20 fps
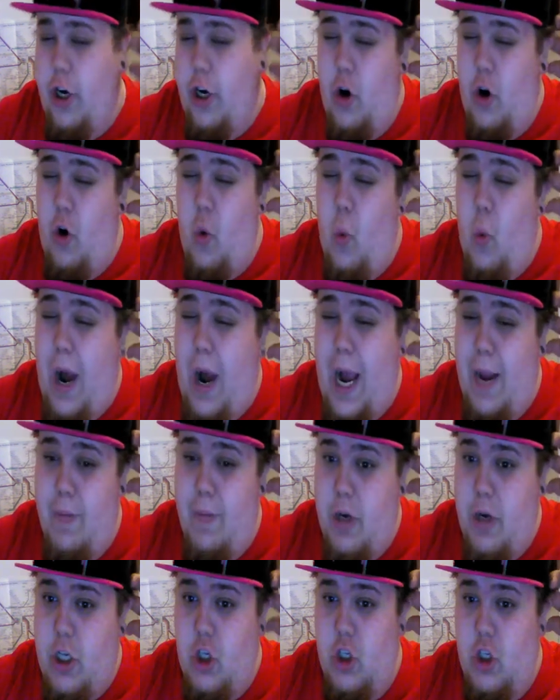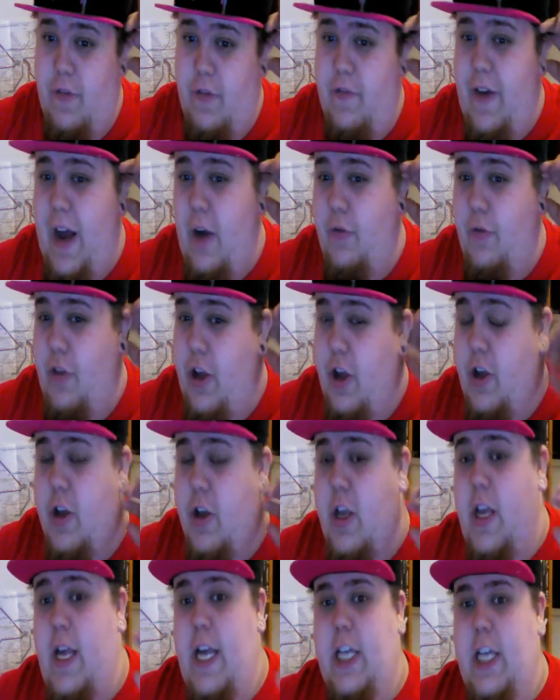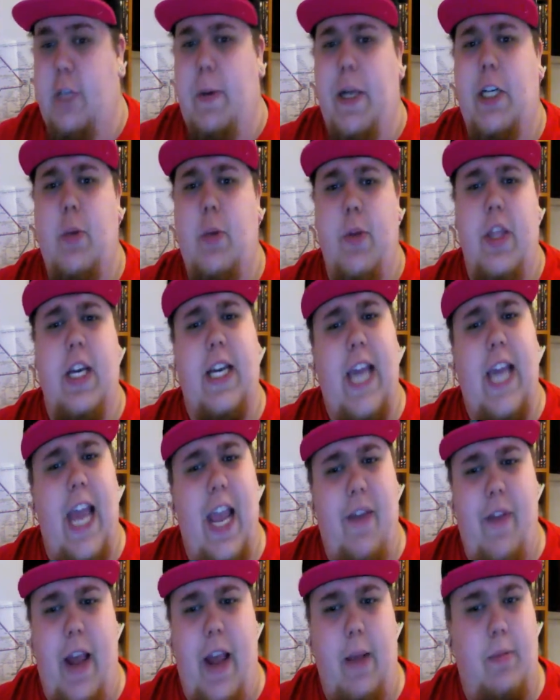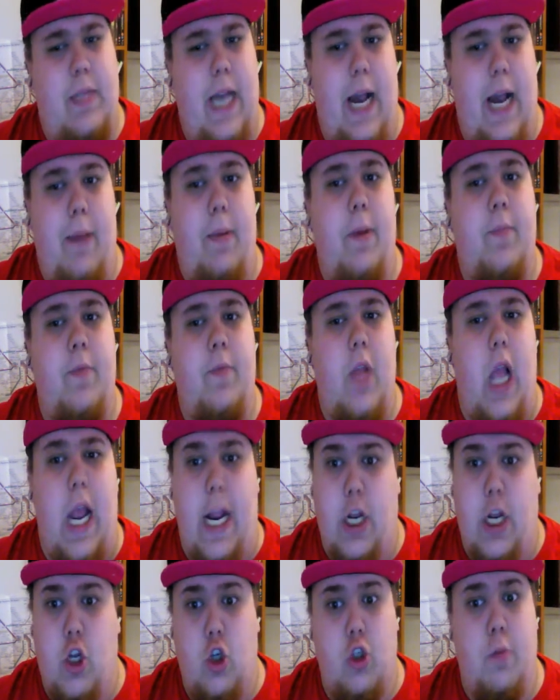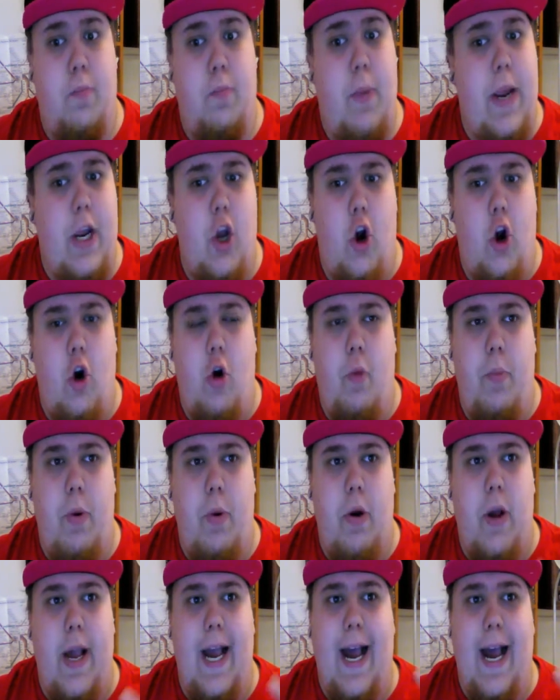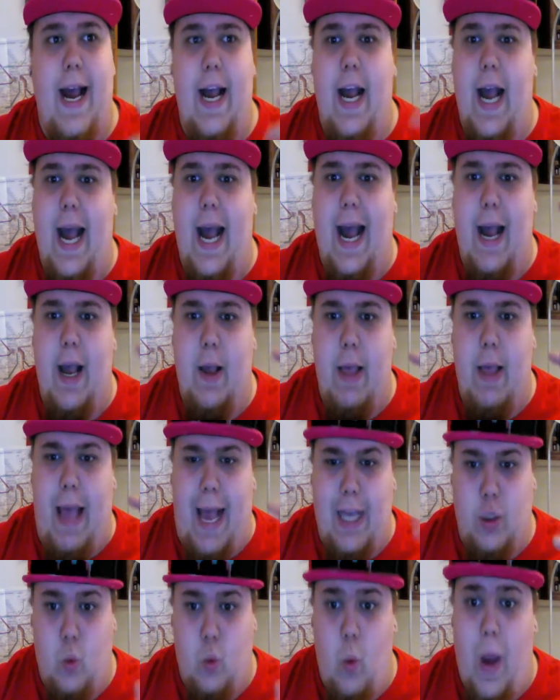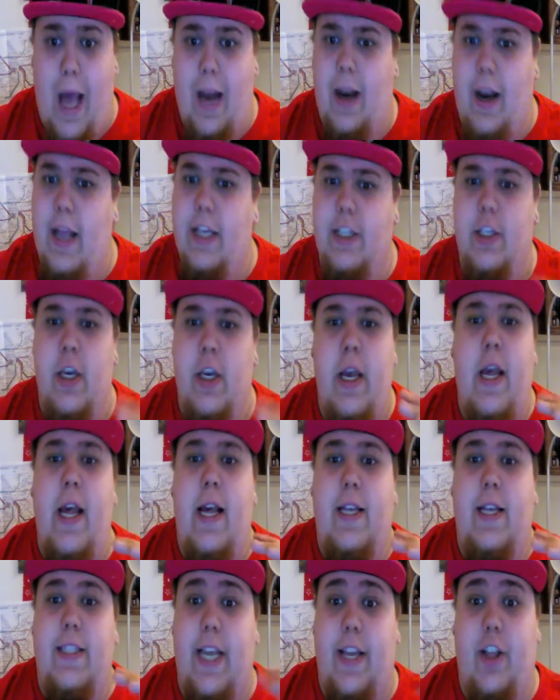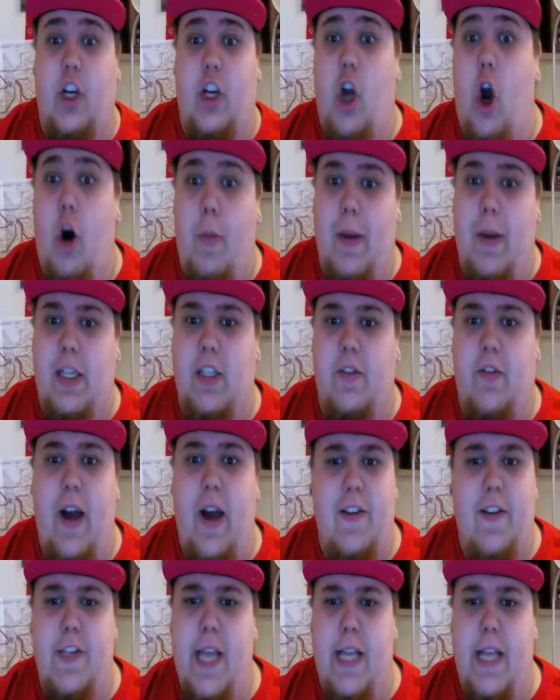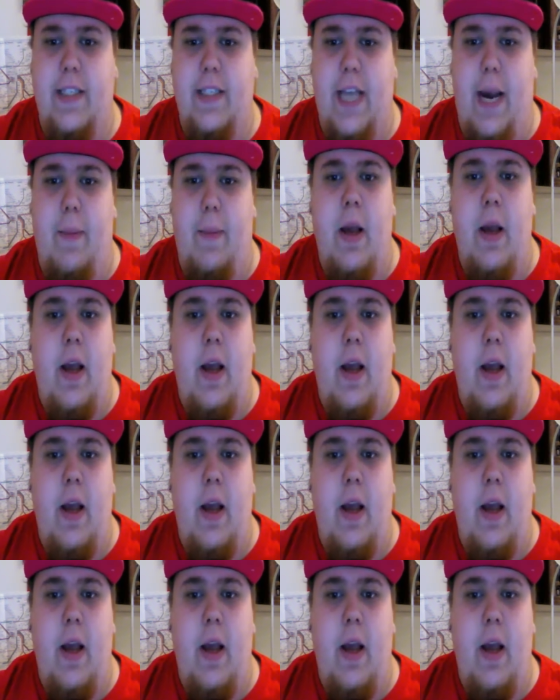I don't know why, but it's just I found that, especially with the Geek Vape tab, it doesn't pick up as well as, say, the Core Master 510 tab.